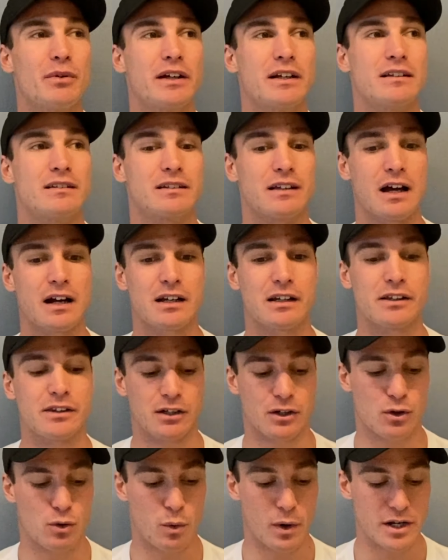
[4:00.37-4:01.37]
exactly the
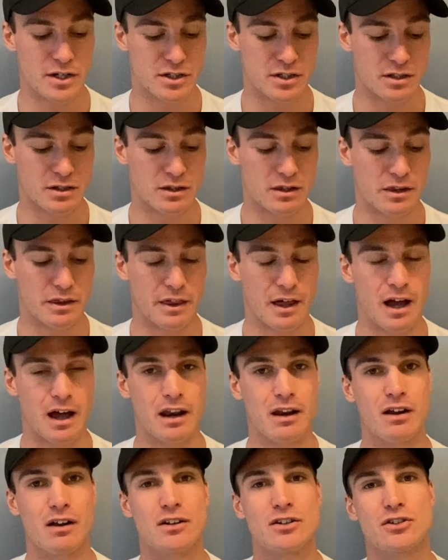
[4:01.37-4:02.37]
question
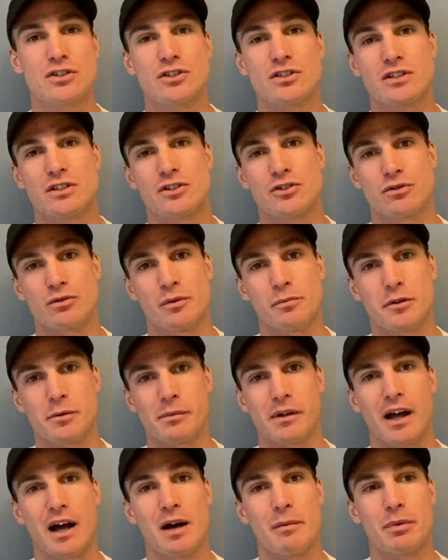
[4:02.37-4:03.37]
that tripped
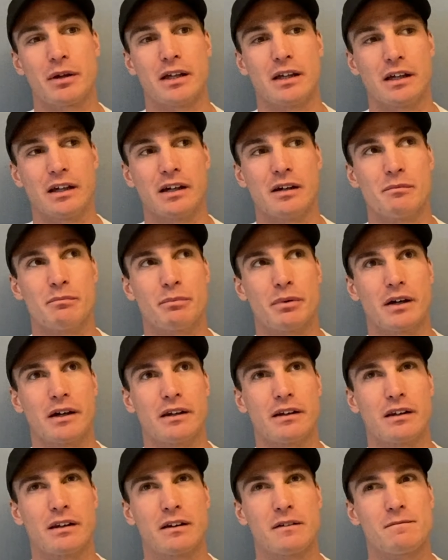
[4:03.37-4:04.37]
me up here,
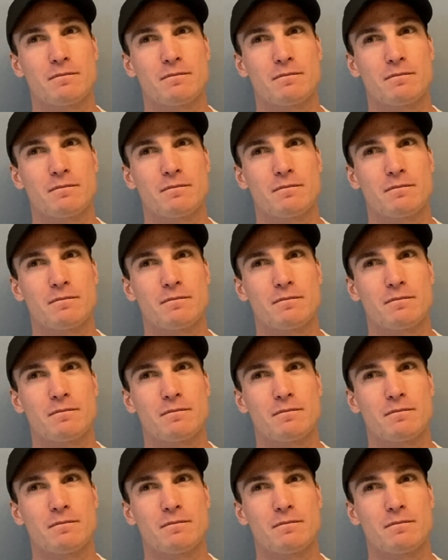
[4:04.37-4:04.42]
but